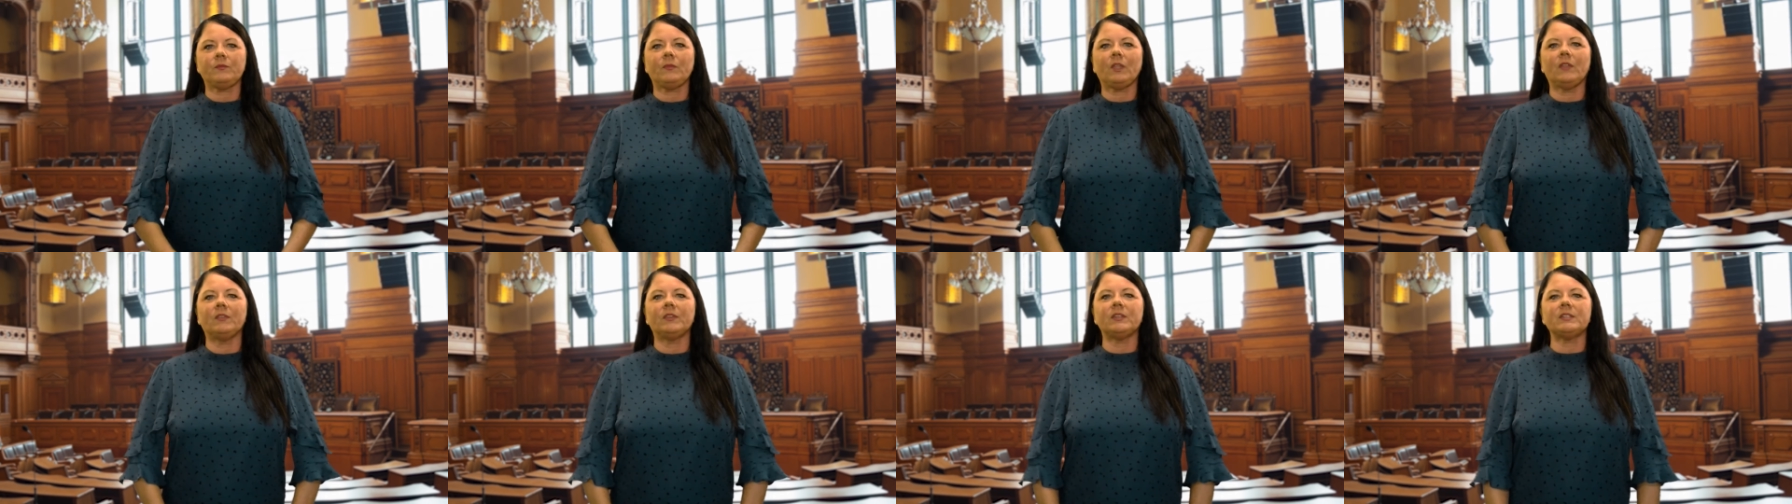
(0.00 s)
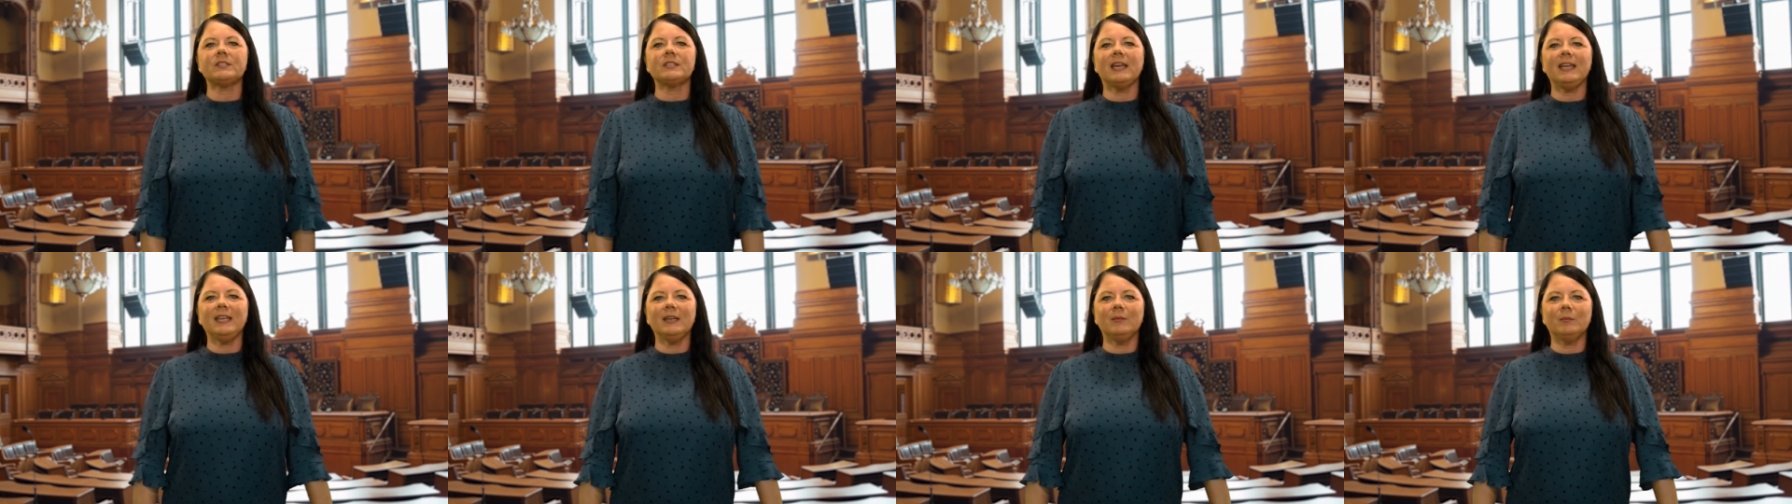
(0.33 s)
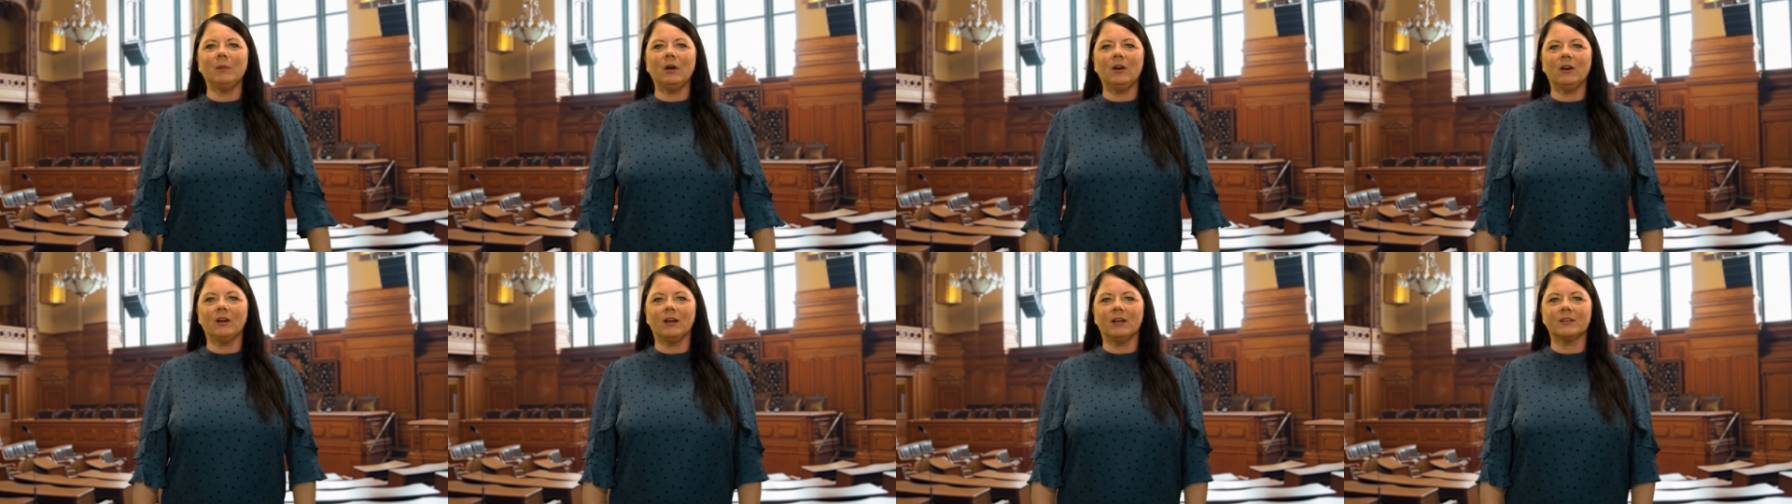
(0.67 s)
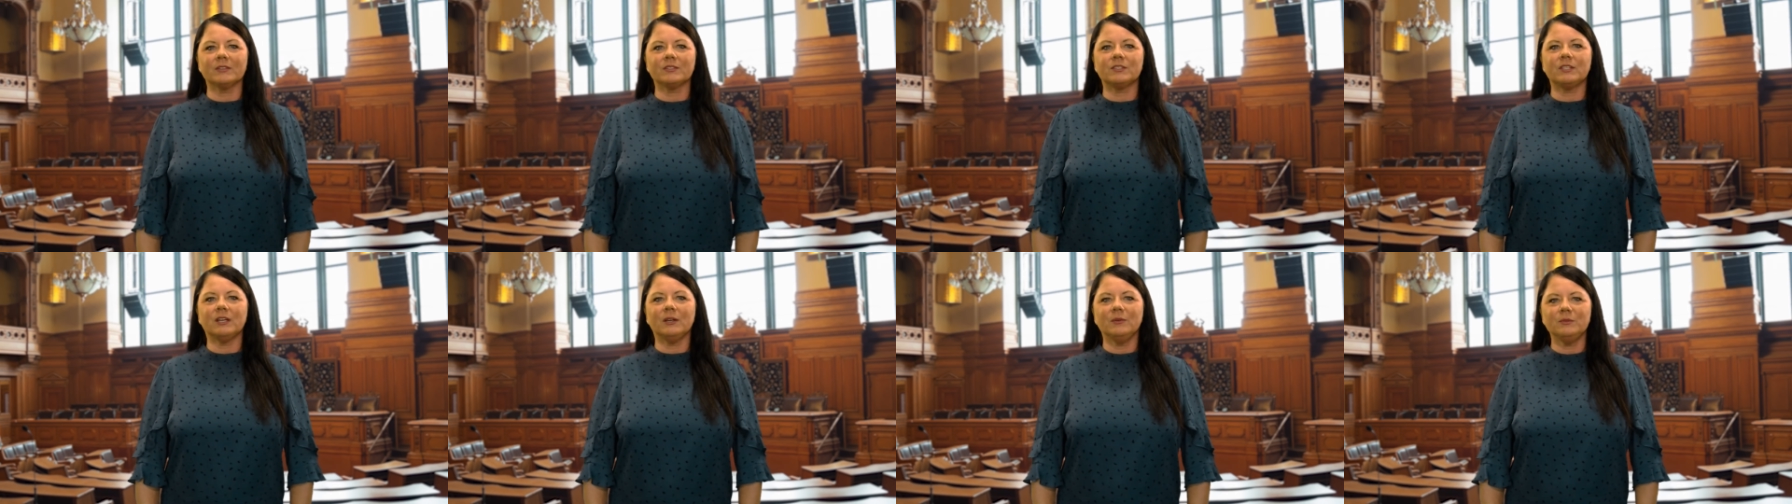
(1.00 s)
The sane among
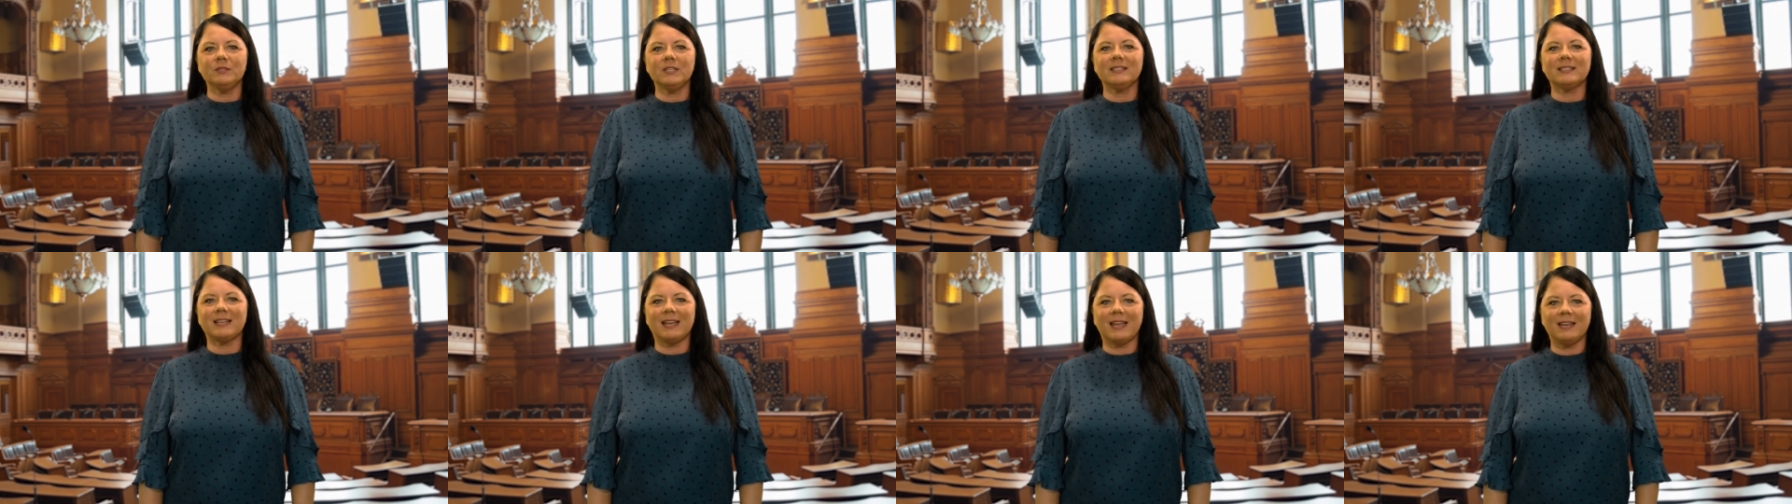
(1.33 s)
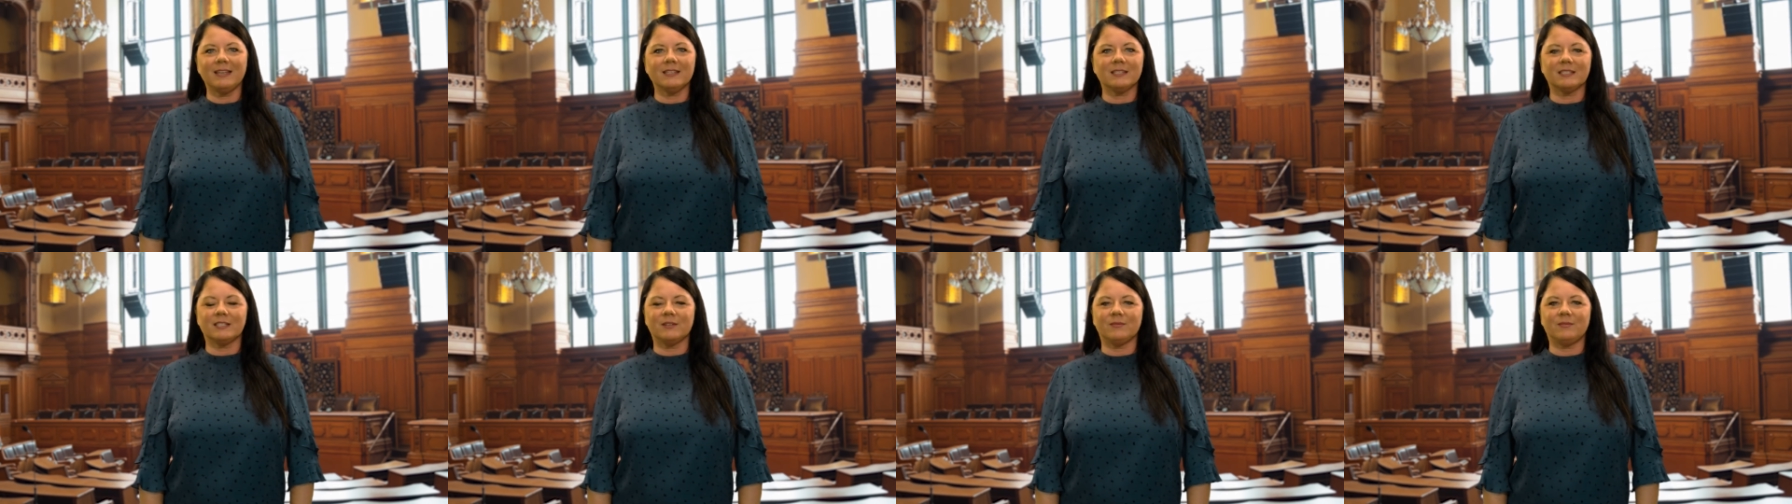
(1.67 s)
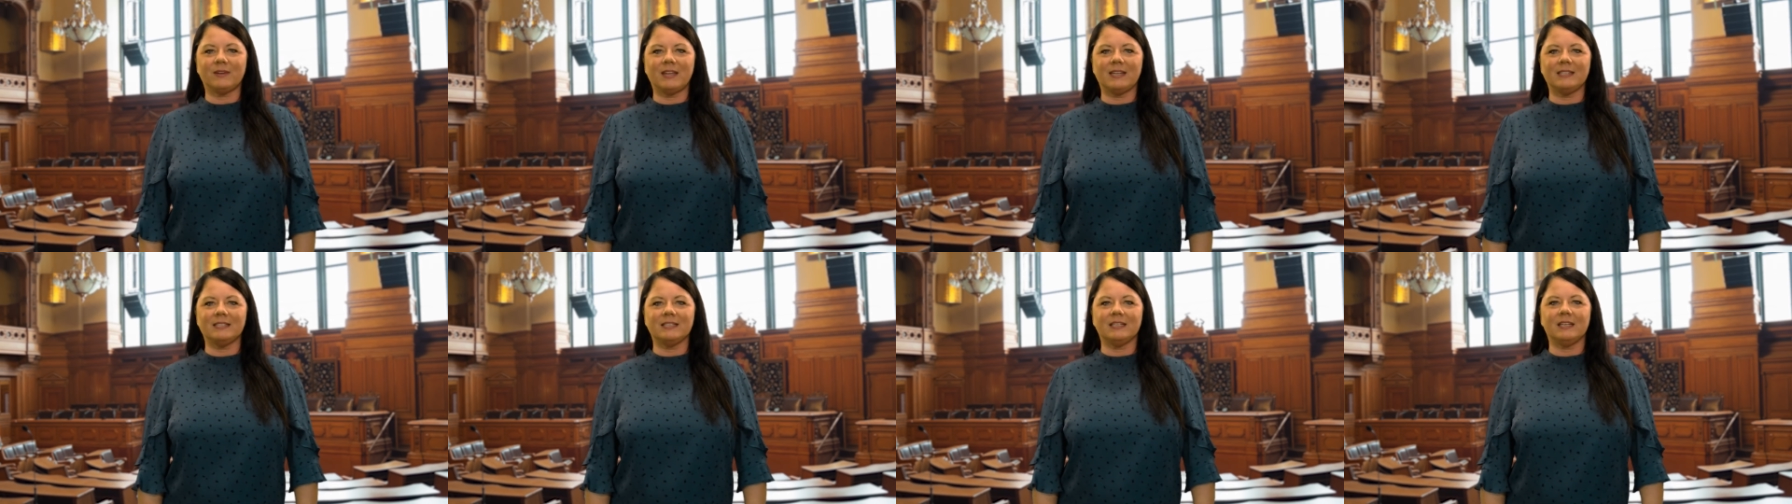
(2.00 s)
us don't intend to defend